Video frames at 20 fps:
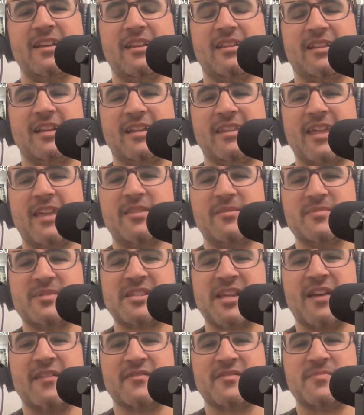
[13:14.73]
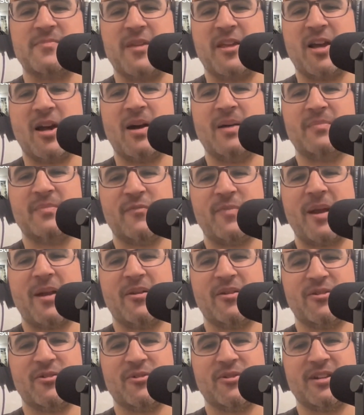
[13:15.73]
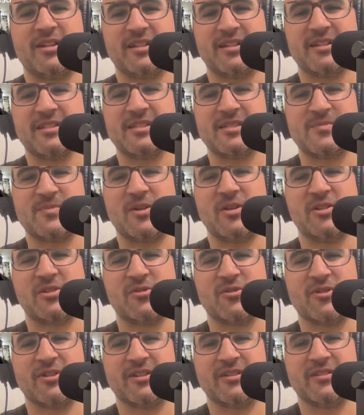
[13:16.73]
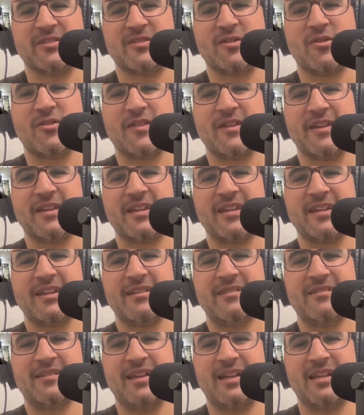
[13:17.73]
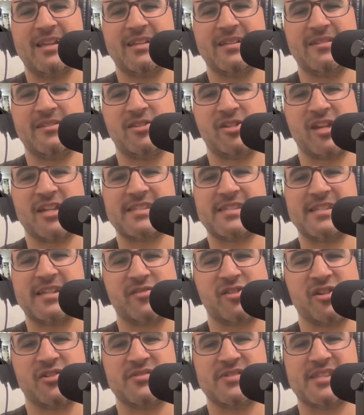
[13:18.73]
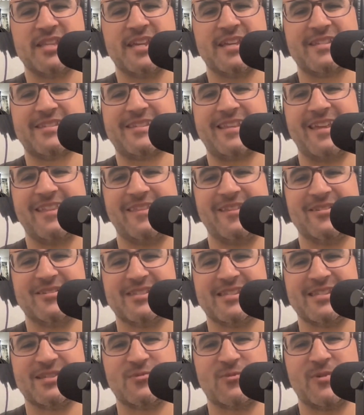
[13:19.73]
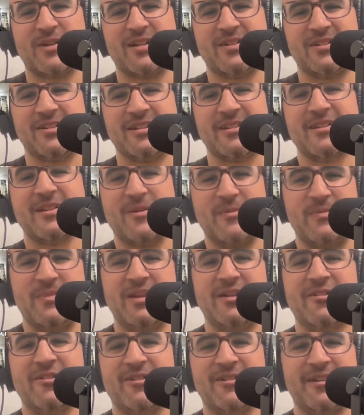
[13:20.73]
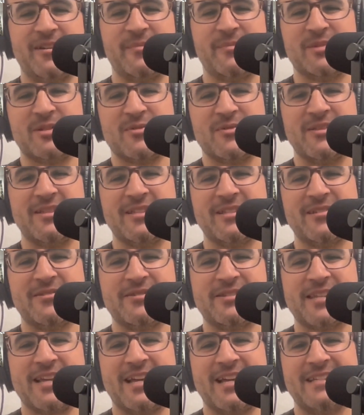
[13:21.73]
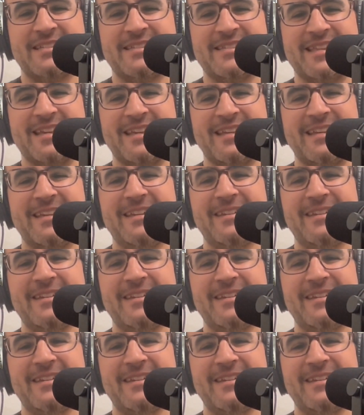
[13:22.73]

like, they themselves become paranoid and conspiratorial in their thinking. And Jesse shows this, that there's this weird mirroring between the two sides, that,